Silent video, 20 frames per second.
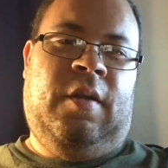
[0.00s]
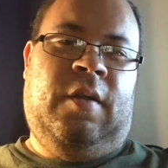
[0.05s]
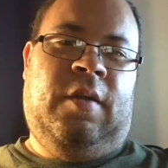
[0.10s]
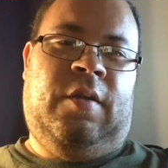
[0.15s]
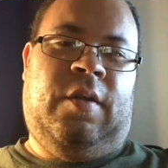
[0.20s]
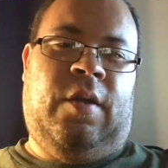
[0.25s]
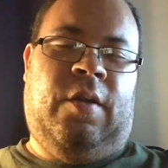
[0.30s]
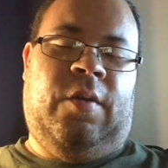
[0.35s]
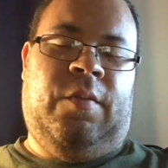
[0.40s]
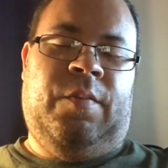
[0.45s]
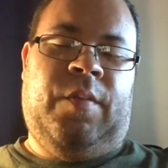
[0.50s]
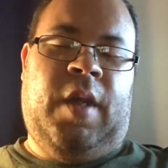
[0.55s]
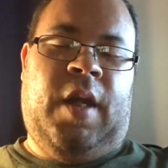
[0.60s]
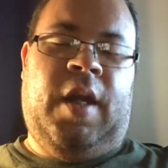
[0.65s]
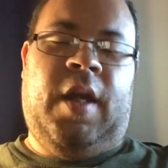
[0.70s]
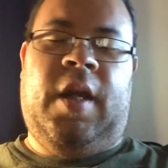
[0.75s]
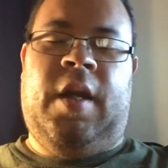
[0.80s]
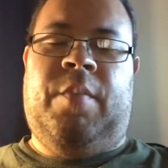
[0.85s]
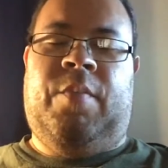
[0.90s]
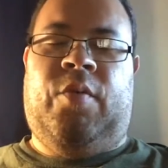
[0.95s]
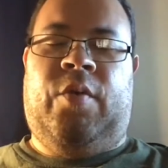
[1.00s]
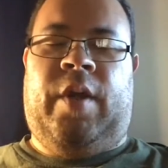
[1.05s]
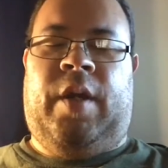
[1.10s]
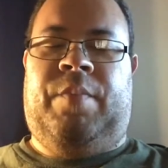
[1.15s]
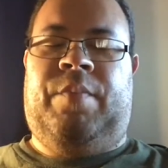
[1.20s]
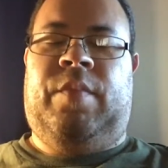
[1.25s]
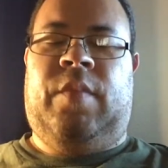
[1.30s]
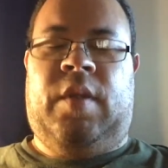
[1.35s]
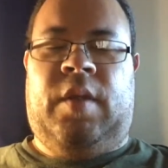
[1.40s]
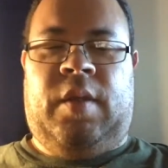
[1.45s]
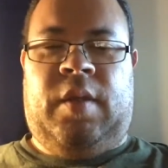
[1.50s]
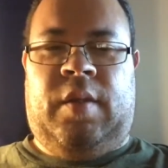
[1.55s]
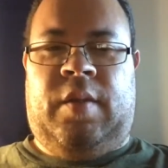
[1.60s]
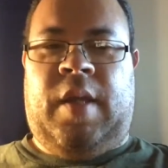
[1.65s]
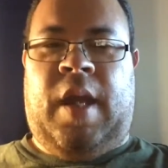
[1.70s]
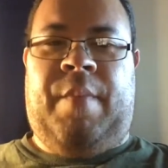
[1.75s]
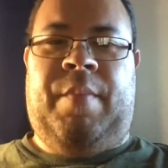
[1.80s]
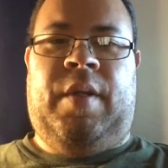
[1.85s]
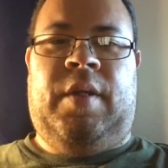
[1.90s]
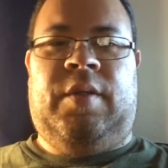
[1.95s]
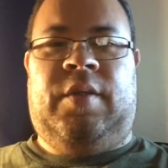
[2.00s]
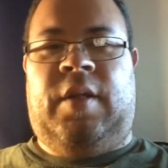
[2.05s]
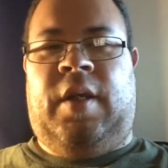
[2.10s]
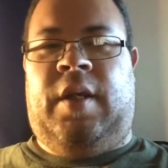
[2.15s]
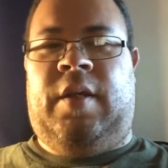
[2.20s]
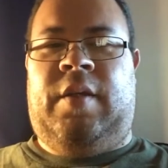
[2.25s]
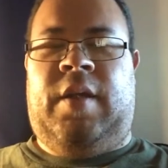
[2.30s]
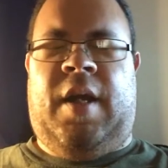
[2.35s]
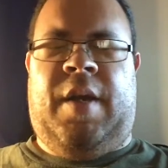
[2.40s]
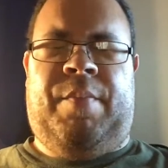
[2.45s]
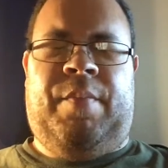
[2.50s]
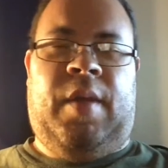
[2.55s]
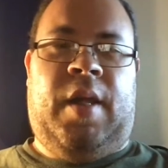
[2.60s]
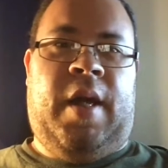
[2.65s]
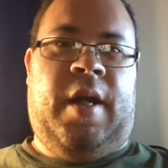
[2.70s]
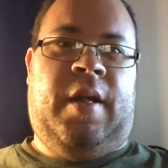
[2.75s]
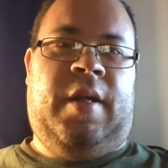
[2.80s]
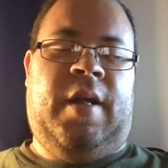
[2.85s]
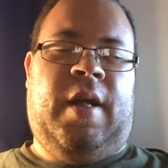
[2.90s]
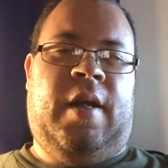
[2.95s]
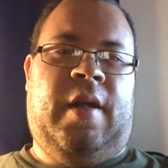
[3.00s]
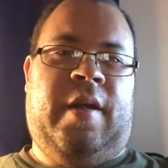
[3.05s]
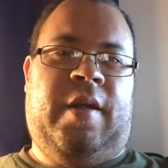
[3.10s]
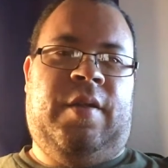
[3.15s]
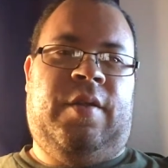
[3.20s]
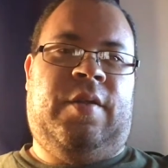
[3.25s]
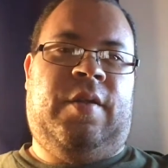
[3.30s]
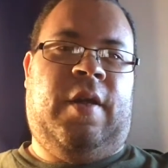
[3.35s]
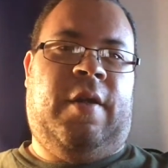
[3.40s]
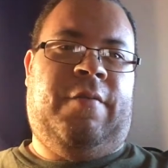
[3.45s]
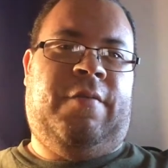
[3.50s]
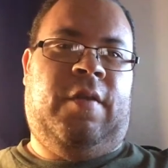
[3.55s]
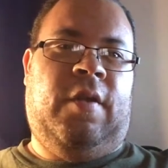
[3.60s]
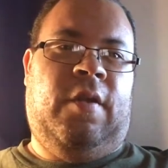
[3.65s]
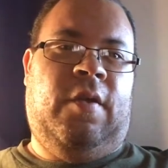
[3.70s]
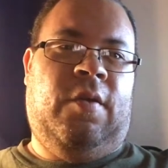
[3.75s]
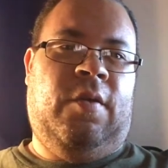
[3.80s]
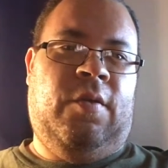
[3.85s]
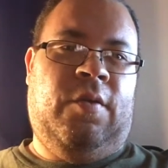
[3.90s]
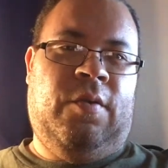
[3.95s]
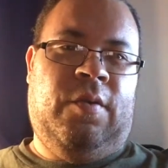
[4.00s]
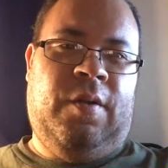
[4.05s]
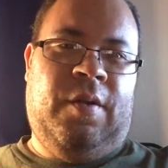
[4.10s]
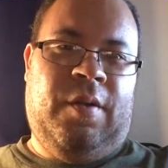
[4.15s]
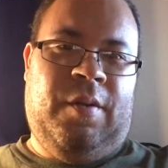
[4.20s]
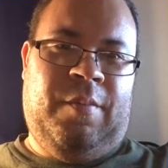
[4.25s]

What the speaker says: So, at any point, that being said, yep, a lot of deadline stuff to do.